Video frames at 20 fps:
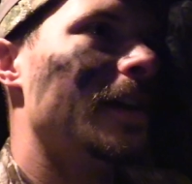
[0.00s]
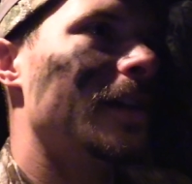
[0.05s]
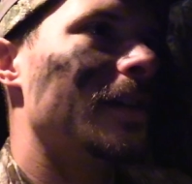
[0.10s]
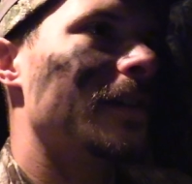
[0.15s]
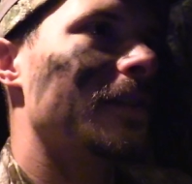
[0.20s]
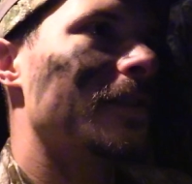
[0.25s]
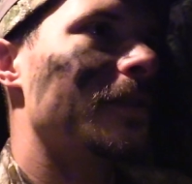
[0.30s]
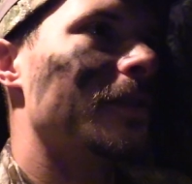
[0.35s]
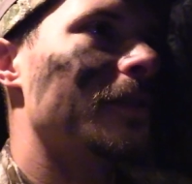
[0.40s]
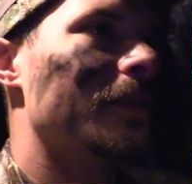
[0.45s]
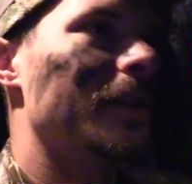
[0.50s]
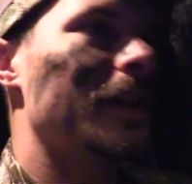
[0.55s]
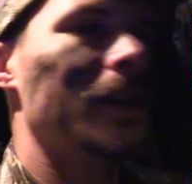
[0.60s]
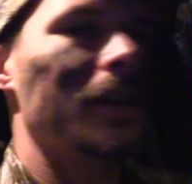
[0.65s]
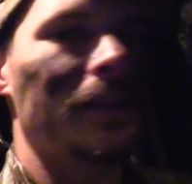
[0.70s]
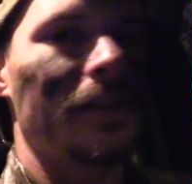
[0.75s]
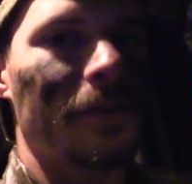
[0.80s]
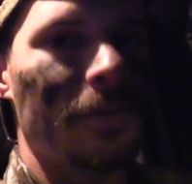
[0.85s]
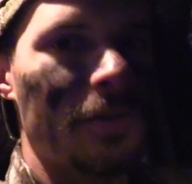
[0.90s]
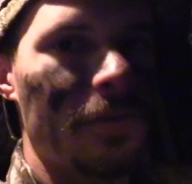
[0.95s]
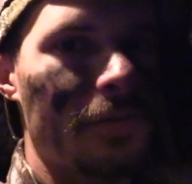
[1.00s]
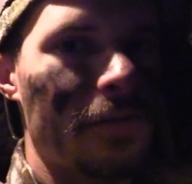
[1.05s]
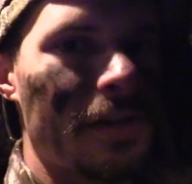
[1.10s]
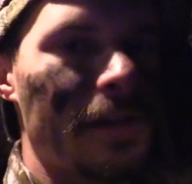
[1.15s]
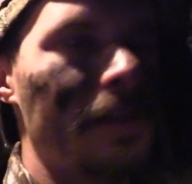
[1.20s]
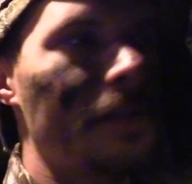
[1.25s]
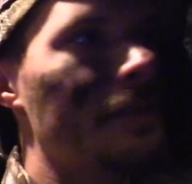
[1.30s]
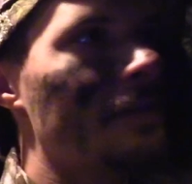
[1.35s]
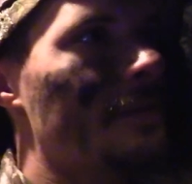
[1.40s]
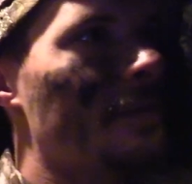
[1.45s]
So that needs to be
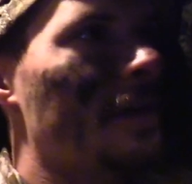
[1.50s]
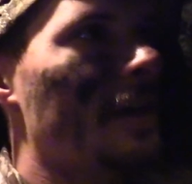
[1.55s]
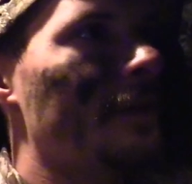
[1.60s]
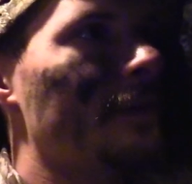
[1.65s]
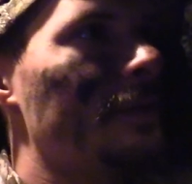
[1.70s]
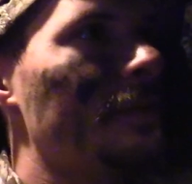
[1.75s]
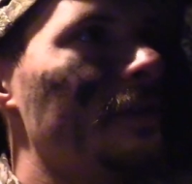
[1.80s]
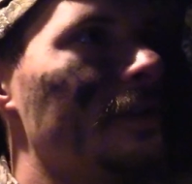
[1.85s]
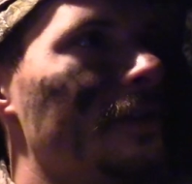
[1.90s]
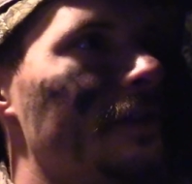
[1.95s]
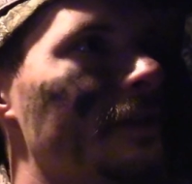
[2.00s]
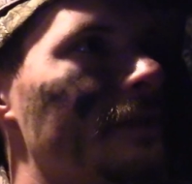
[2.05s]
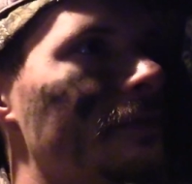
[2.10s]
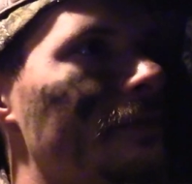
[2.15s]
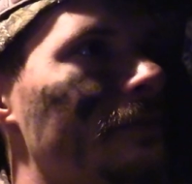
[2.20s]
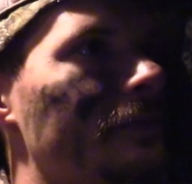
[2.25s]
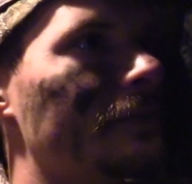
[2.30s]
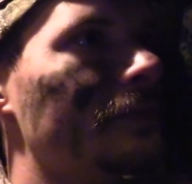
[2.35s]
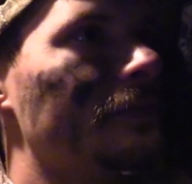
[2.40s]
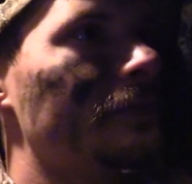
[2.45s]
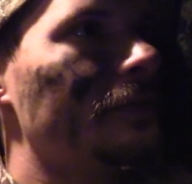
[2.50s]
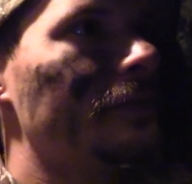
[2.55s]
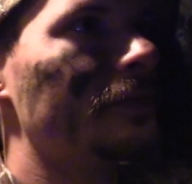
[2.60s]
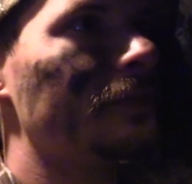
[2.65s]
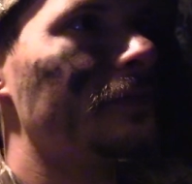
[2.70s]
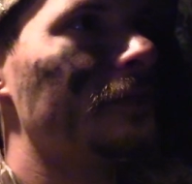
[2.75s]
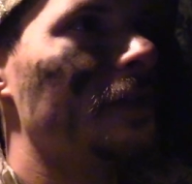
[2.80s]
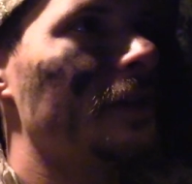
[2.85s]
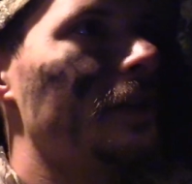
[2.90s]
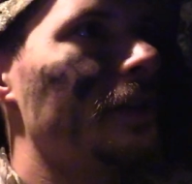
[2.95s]
raised probably
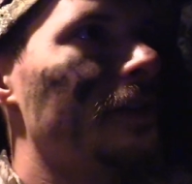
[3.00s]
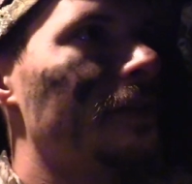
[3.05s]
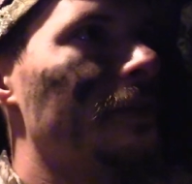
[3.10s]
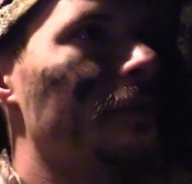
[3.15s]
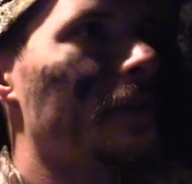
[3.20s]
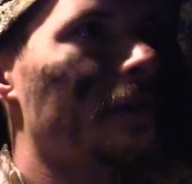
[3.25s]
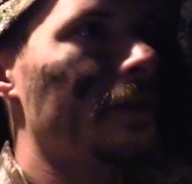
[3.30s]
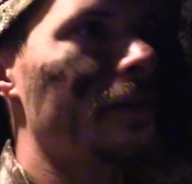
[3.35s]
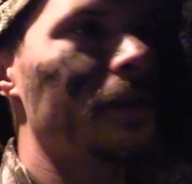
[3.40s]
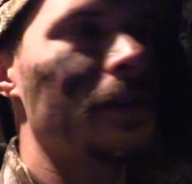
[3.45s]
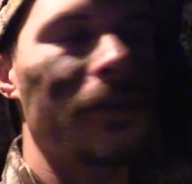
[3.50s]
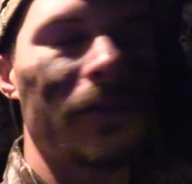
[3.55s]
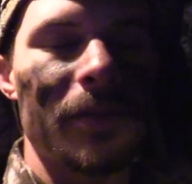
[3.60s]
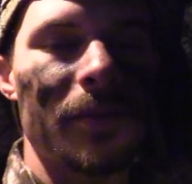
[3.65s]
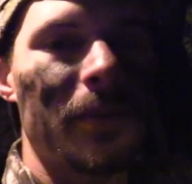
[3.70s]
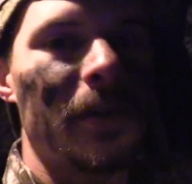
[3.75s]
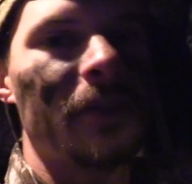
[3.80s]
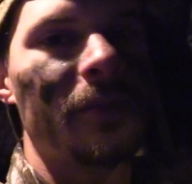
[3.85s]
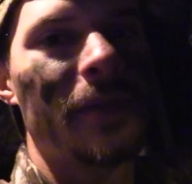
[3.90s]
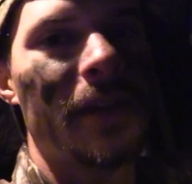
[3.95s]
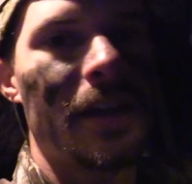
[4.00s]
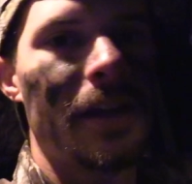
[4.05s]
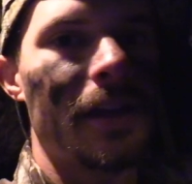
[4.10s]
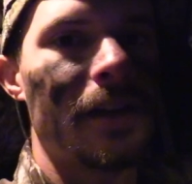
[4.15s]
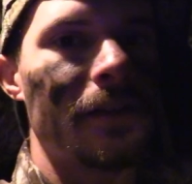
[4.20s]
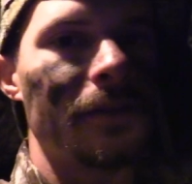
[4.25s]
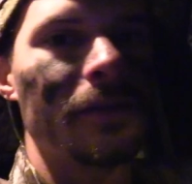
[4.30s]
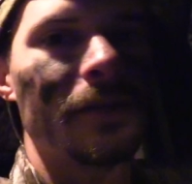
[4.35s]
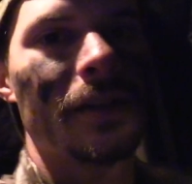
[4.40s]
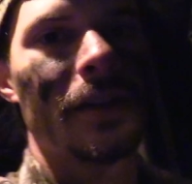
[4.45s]
even above my
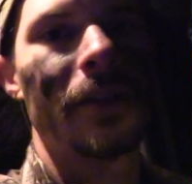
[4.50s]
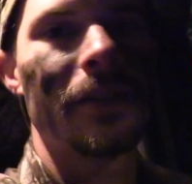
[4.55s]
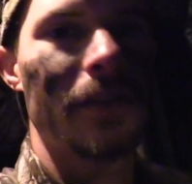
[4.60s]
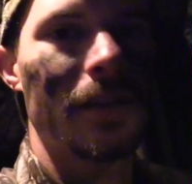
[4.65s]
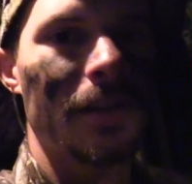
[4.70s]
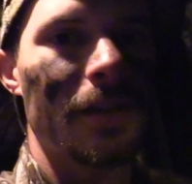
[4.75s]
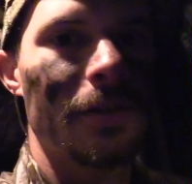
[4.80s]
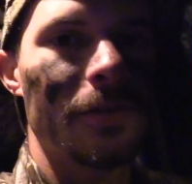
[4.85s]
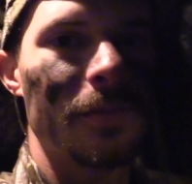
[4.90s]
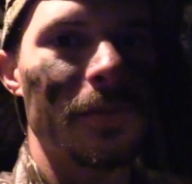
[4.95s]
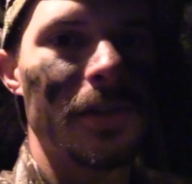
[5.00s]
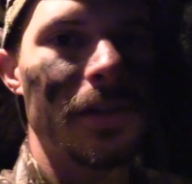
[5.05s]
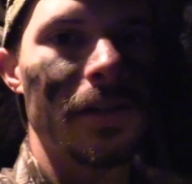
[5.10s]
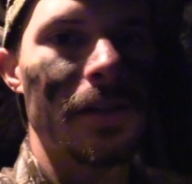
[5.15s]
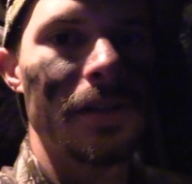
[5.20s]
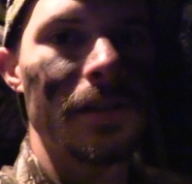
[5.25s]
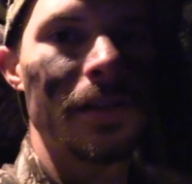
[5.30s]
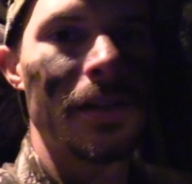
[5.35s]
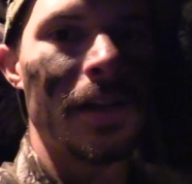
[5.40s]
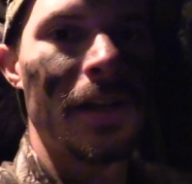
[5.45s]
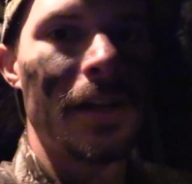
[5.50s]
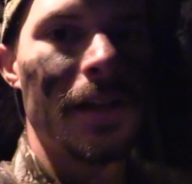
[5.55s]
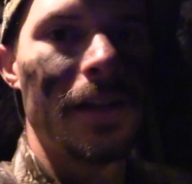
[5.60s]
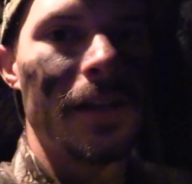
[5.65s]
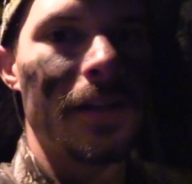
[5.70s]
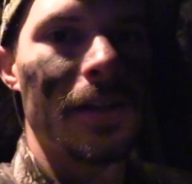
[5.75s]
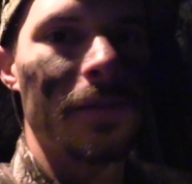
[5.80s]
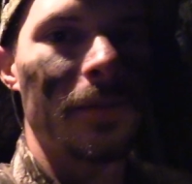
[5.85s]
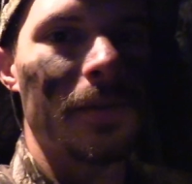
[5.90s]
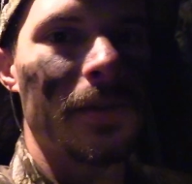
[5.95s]
head. I think that would be good.
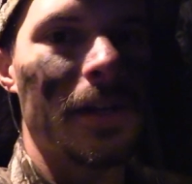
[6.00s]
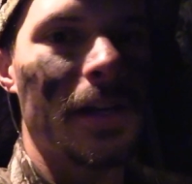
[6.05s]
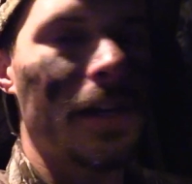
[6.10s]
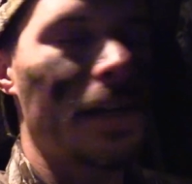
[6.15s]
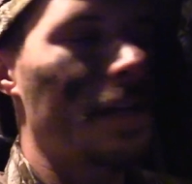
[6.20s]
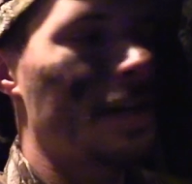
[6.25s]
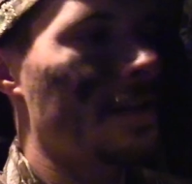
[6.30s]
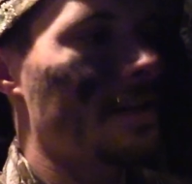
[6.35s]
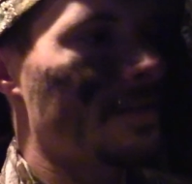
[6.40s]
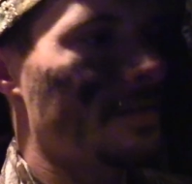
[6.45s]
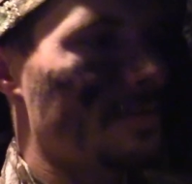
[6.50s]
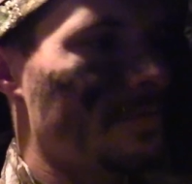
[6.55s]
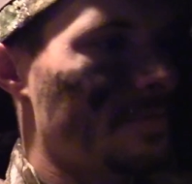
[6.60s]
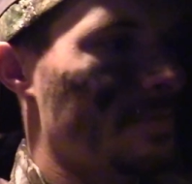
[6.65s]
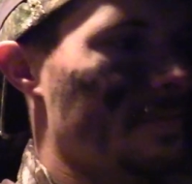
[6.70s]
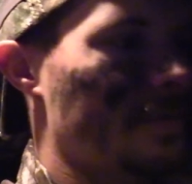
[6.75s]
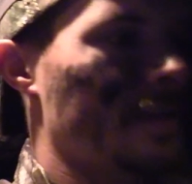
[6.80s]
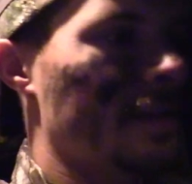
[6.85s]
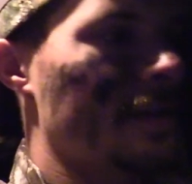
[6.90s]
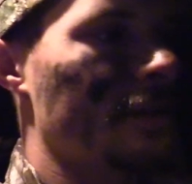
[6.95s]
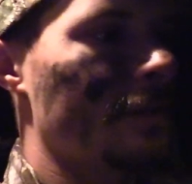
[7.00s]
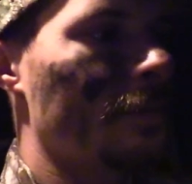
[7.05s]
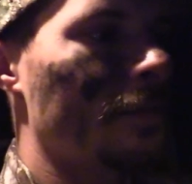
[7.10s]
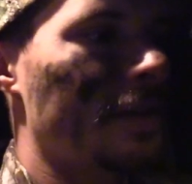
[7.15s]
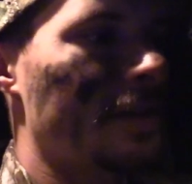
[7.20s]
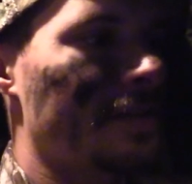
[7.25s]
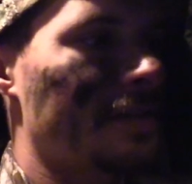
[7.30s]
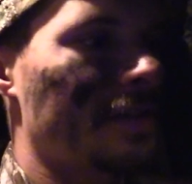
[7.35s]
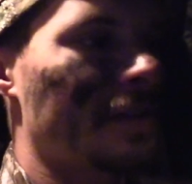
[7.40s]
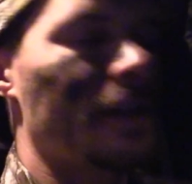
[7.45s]
But I had it probably at
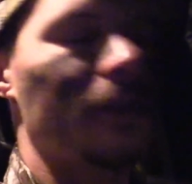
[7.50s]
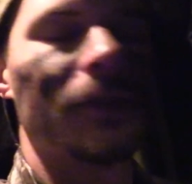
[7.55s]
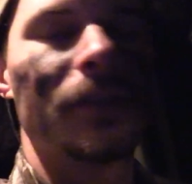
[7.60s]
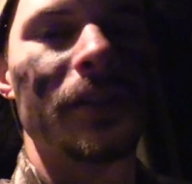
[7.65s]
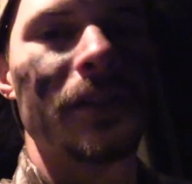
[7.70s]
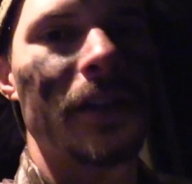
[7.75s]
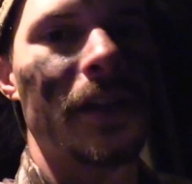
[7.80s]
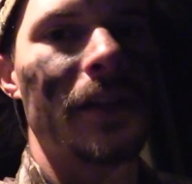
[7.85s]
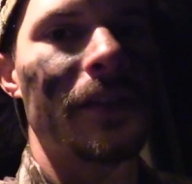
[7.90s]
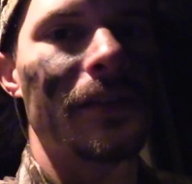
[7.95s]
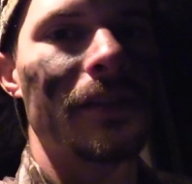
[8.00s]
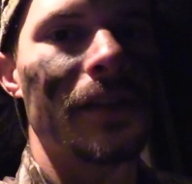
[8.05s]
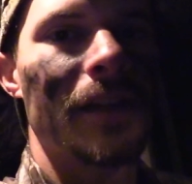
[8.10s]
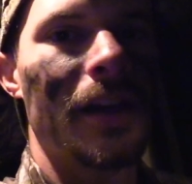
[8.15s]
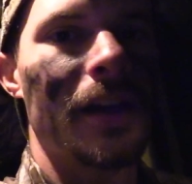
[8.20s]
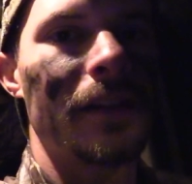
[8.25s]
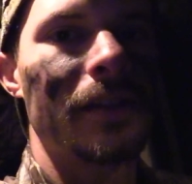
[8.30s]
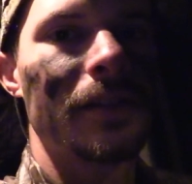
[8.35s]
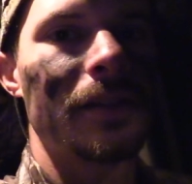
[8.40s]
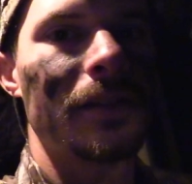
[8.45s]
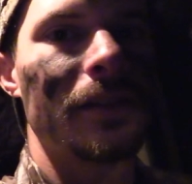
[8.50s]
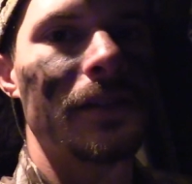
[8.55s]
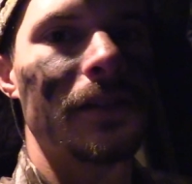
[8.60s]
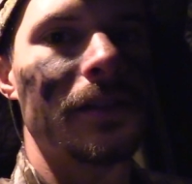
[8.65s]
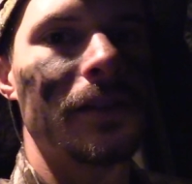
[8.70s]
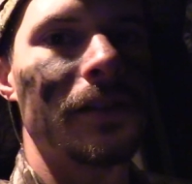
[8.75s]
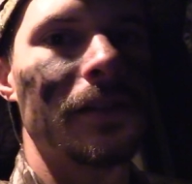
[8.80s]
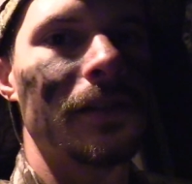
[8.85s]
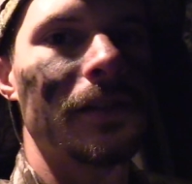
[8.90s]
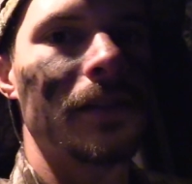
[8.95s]
waist level, and that's not
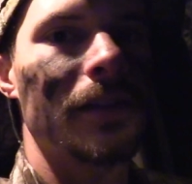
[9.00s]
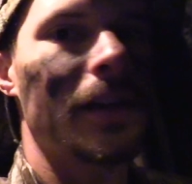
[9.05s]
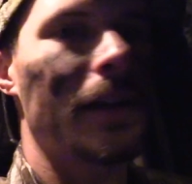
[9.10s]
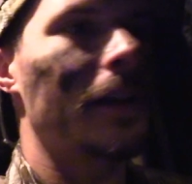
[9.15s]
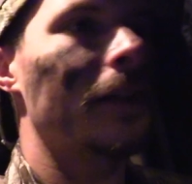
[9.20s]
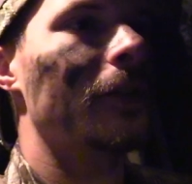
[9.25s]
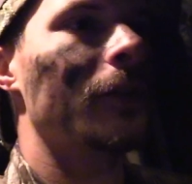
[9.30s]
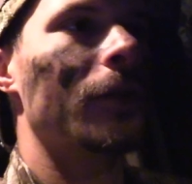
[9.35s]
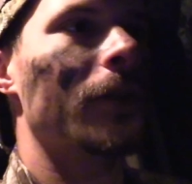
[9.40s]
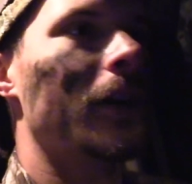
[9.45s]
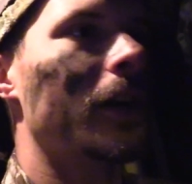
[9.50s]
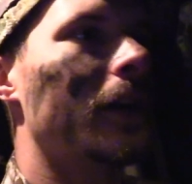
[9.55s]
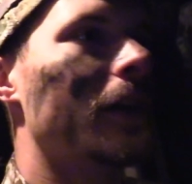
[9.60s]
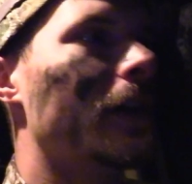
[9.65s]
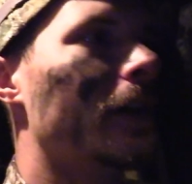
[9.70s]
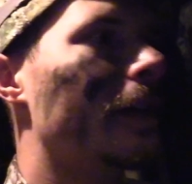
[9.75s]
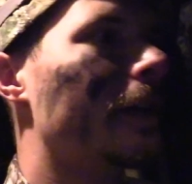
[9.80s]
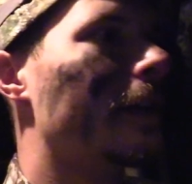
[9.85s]
going to work.